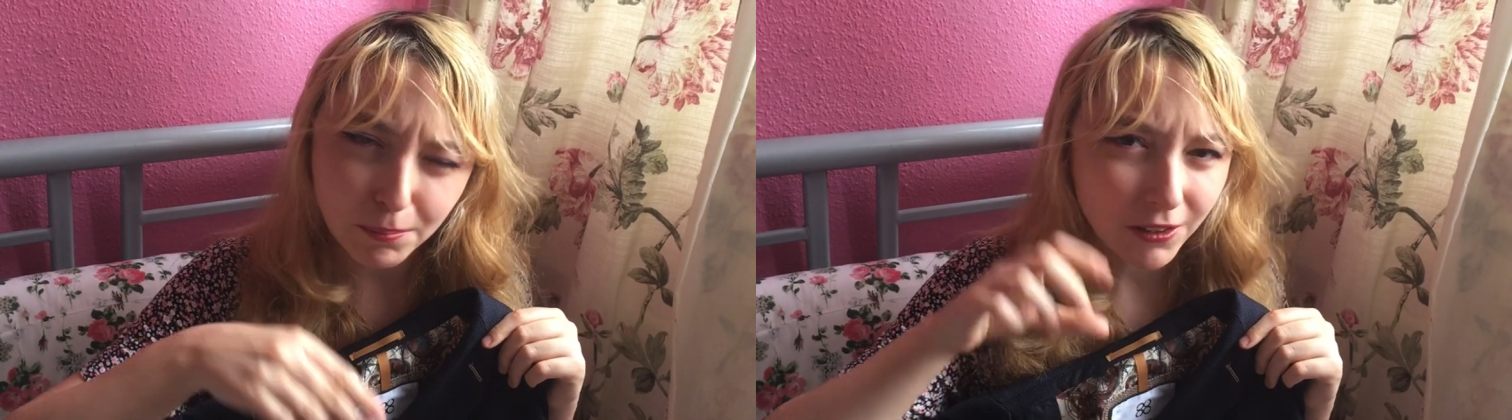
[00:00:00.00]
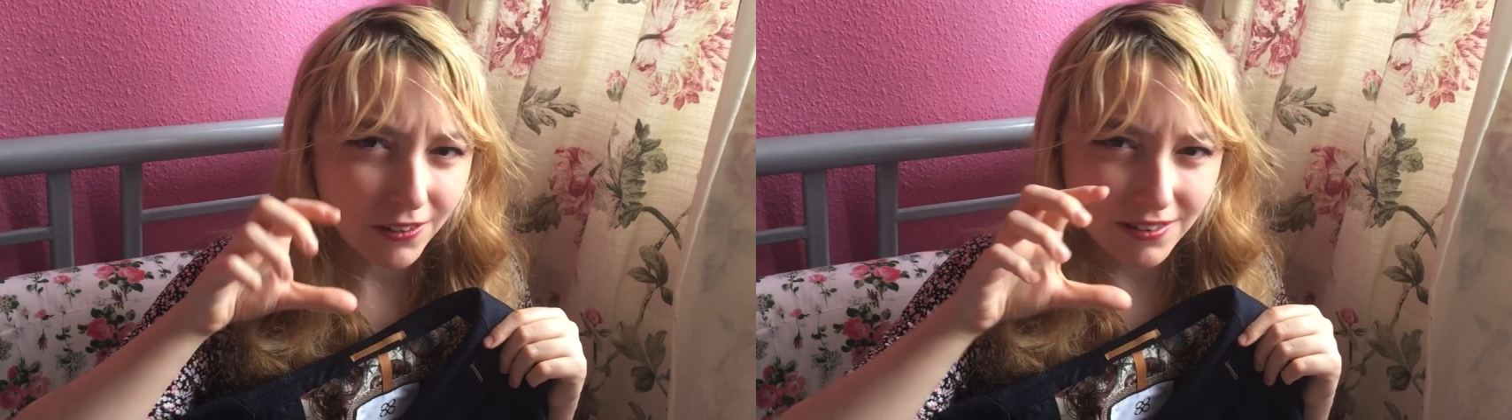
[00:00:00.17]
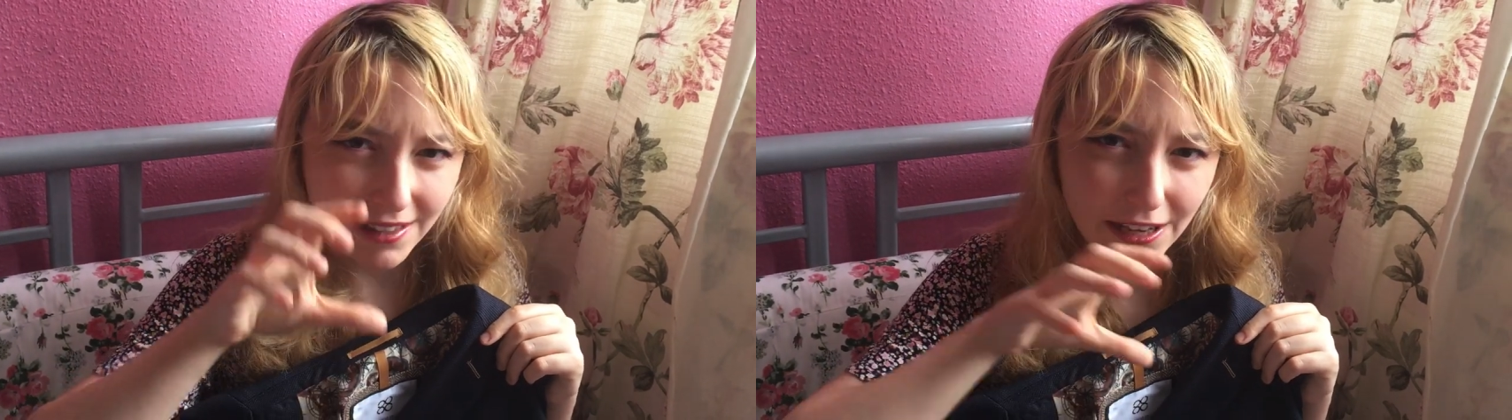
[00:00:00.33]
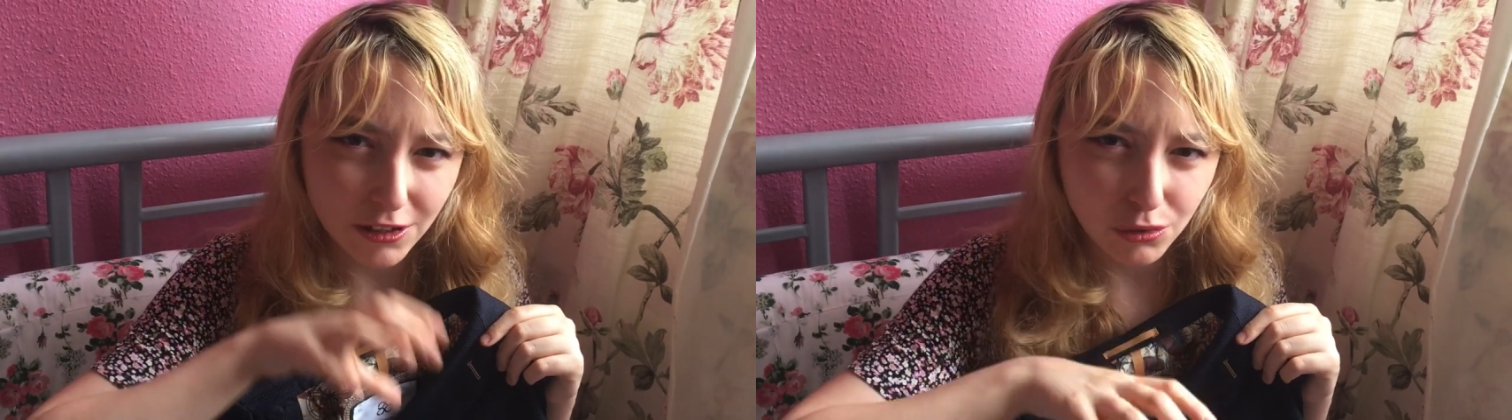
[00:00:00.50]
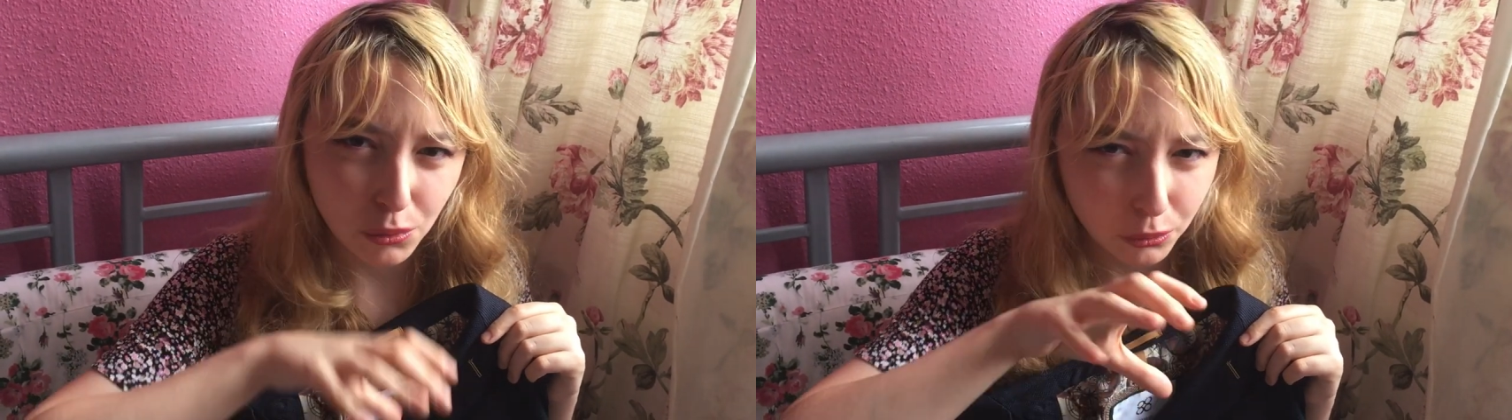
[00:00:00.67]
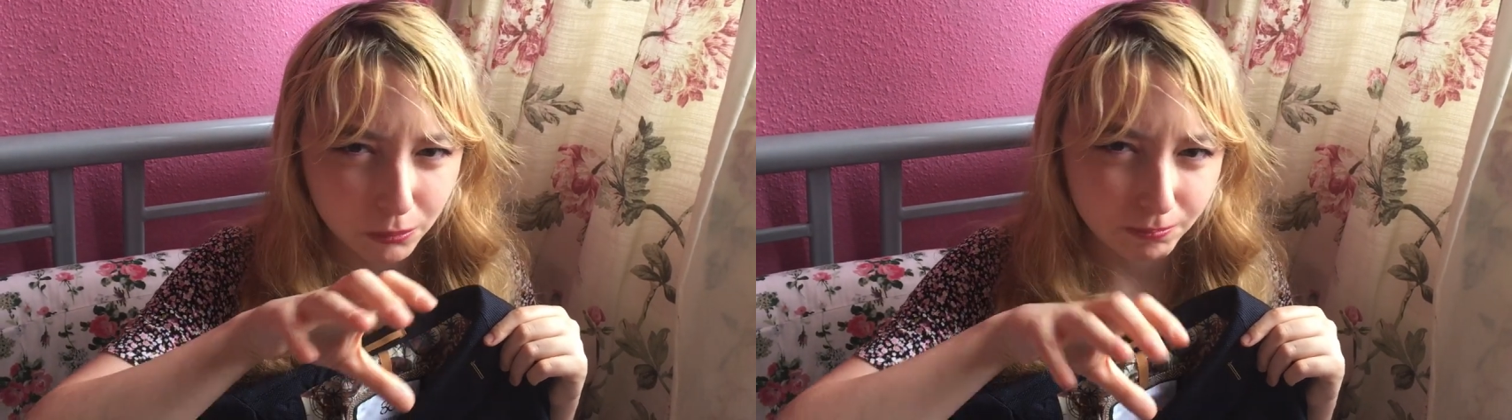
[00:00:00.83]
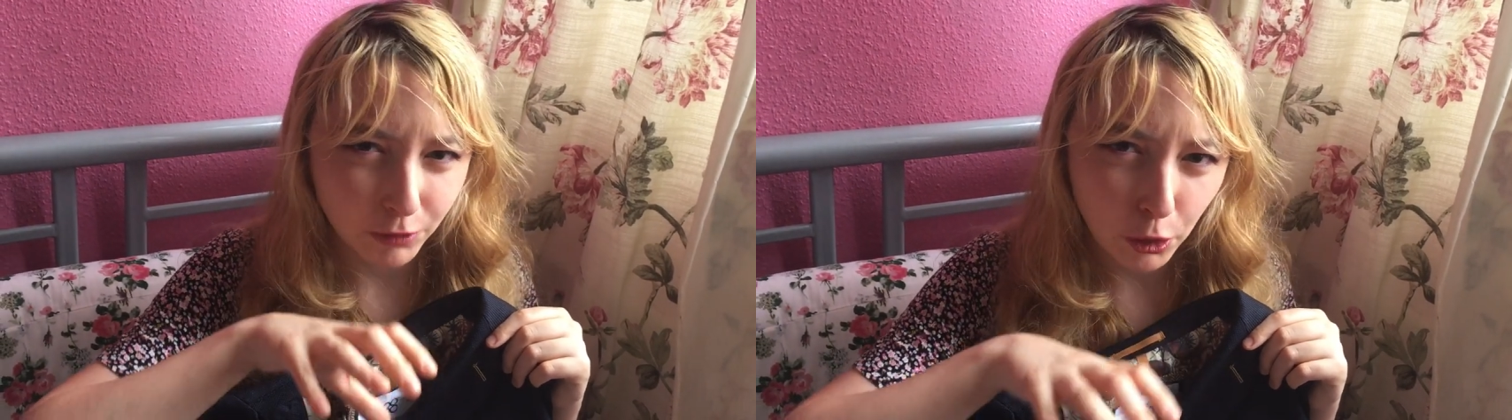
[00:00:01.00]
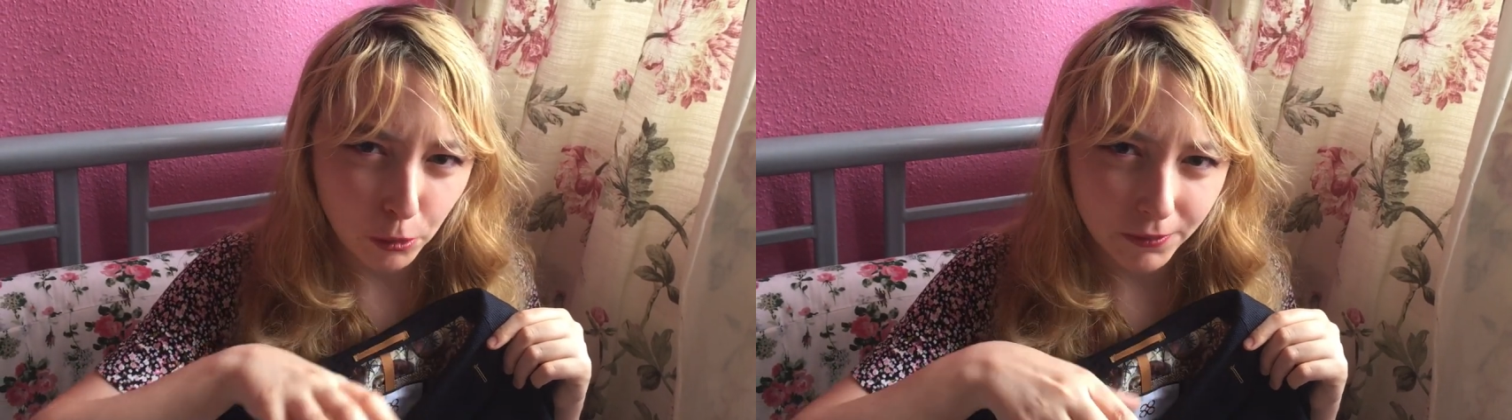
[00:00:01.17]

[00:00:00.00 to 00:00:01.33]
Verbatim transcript: because then you'll know.